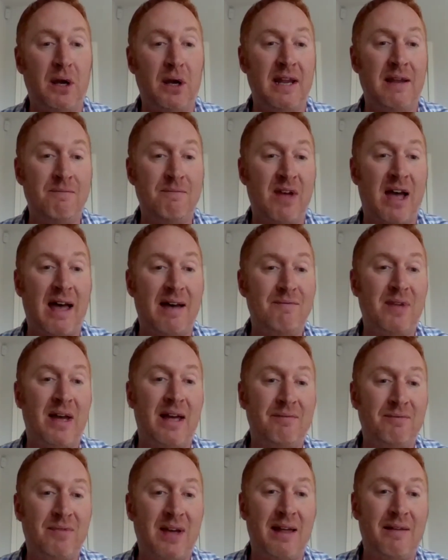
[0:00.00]
in that
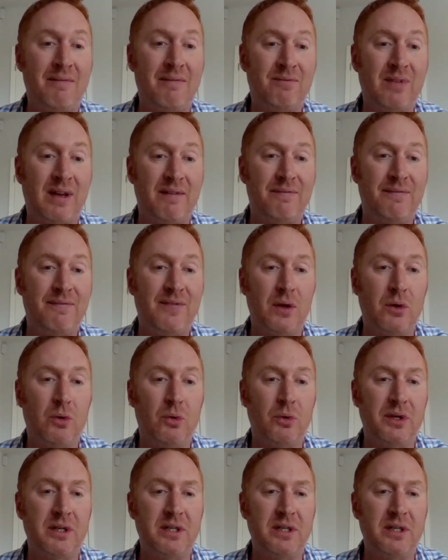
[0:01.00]
field.